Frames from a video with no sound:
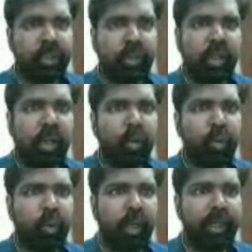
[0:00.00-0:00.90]
on how to
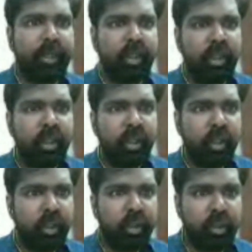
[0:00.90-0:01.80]
write
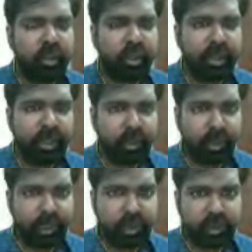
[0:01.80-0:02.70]
good
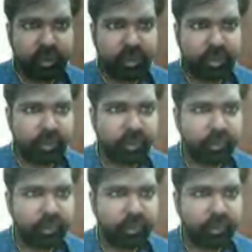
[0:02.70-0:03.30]
annotations.